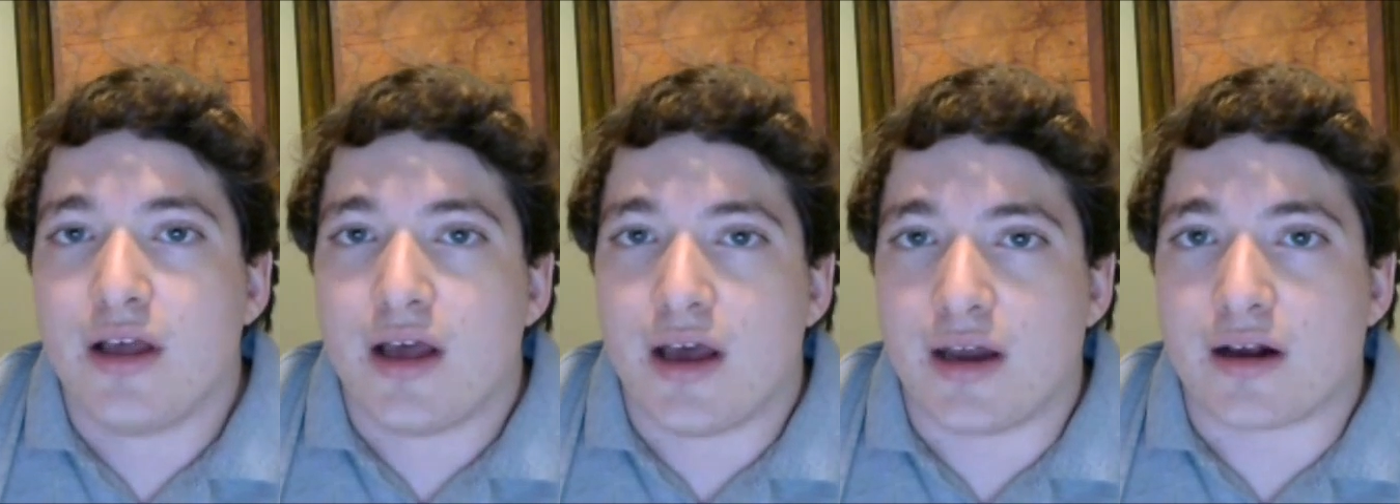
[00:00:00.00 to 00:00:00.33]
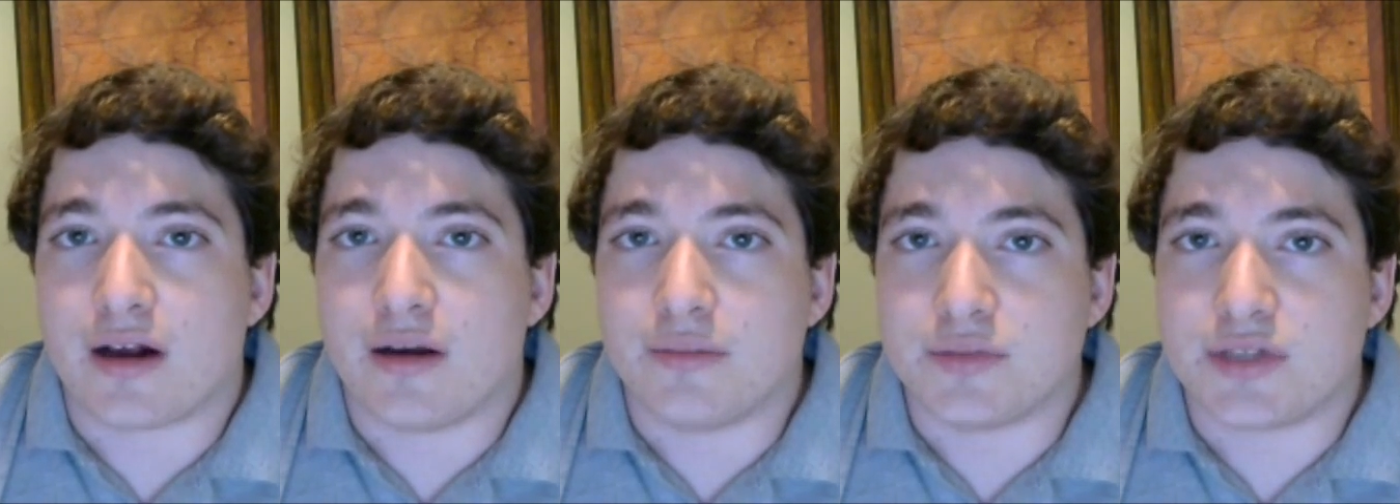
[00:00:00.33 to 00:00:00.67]
and it
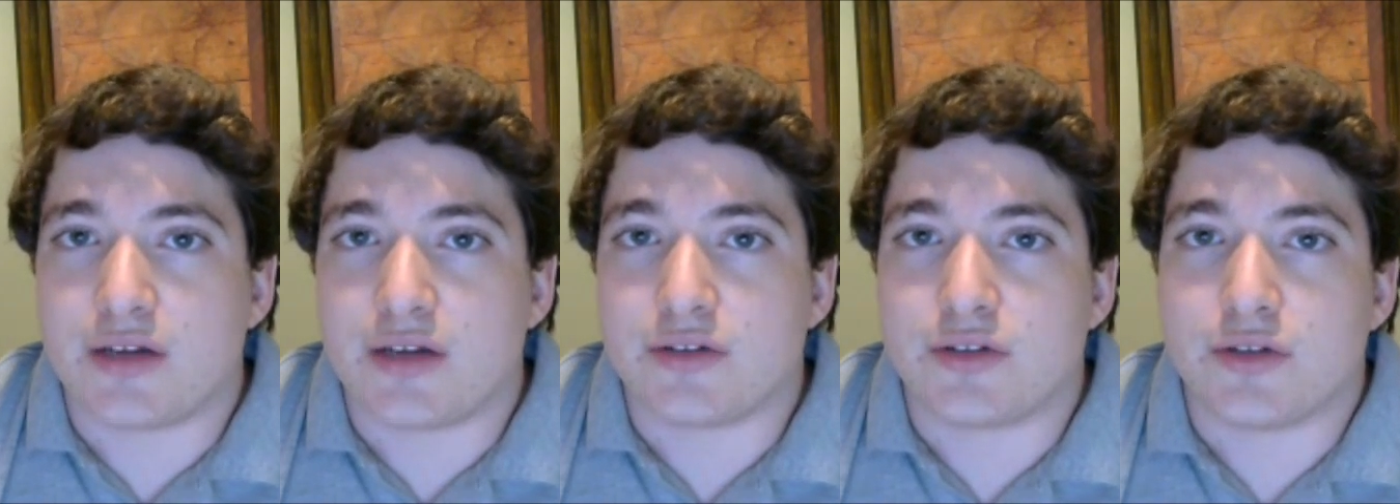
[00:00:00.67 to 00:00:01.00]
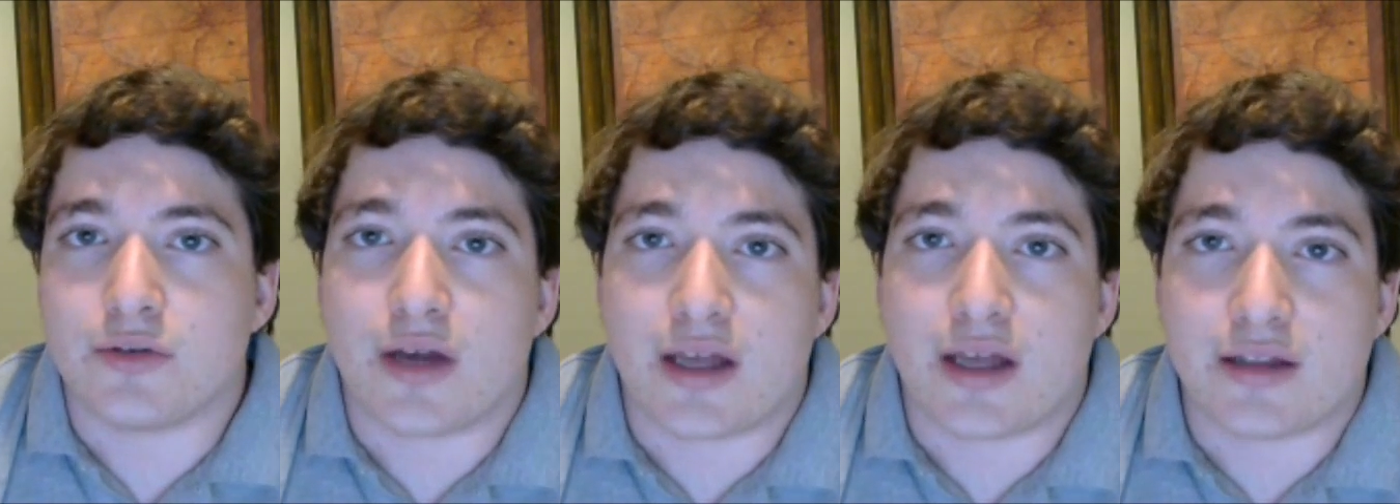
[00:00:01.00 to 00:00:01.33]
comes down
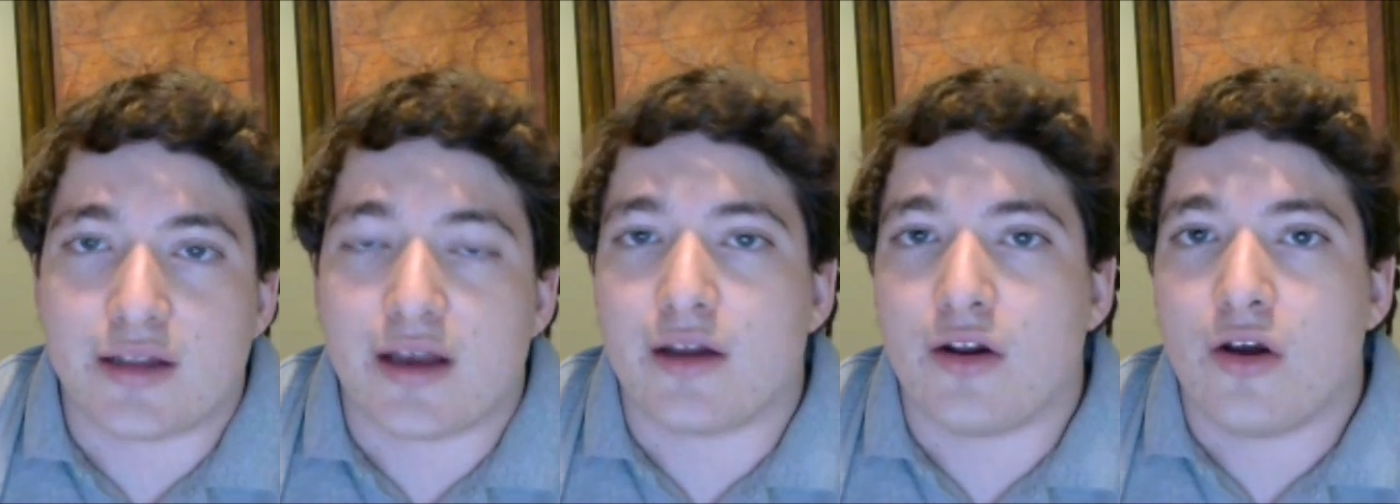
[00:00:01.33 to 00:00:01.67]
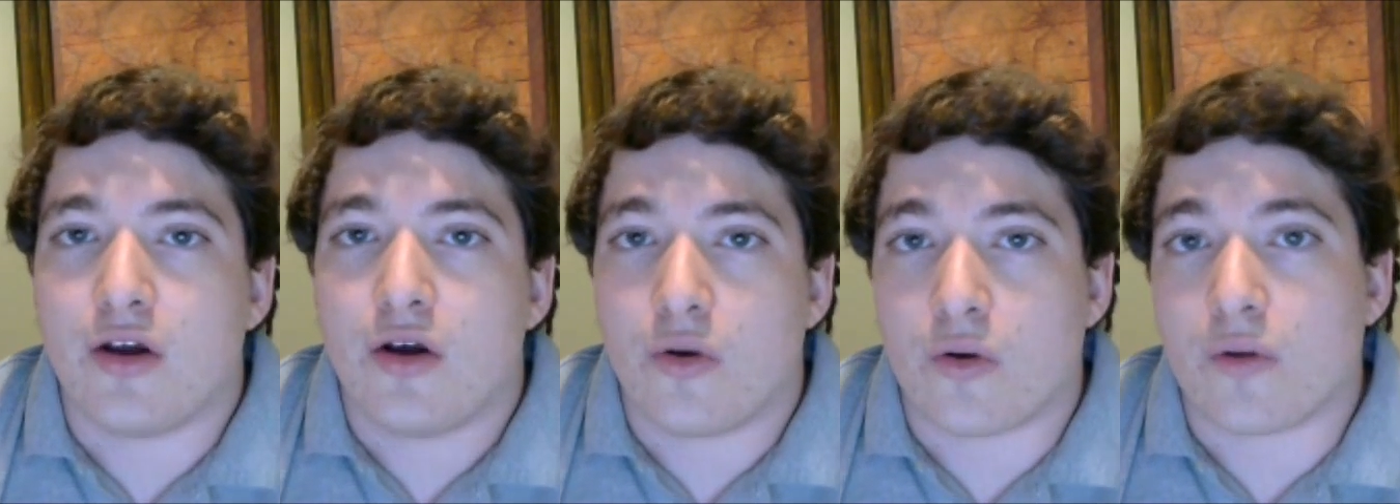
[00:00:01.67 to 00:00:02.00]
to a head-to-head
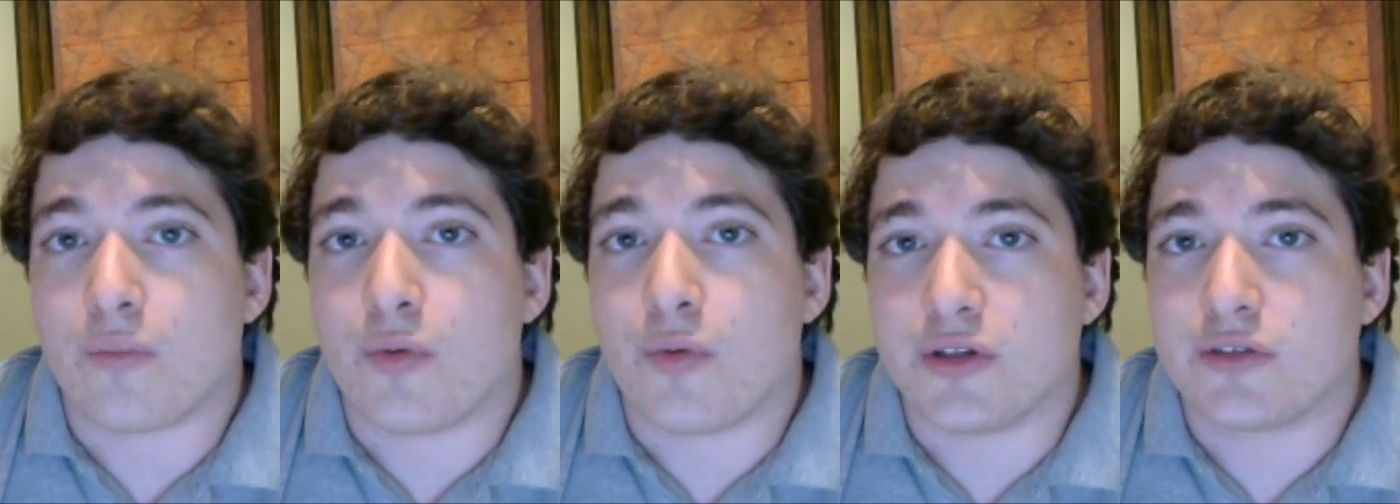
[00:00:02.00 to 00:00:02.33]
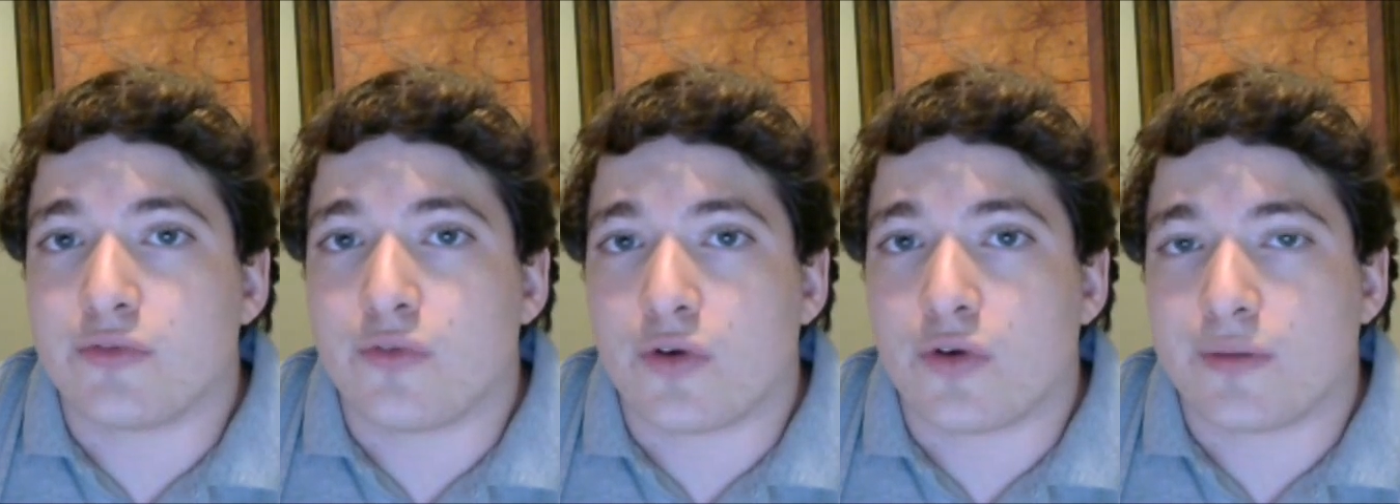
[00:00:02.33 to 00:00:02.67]
or a
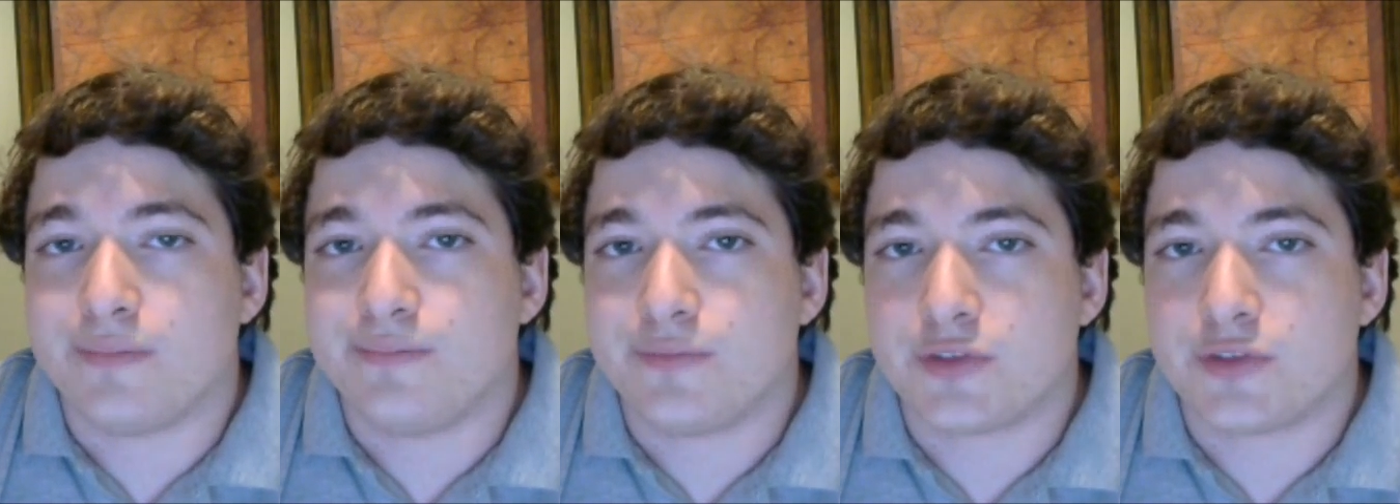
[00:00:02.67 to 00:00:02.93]
points for.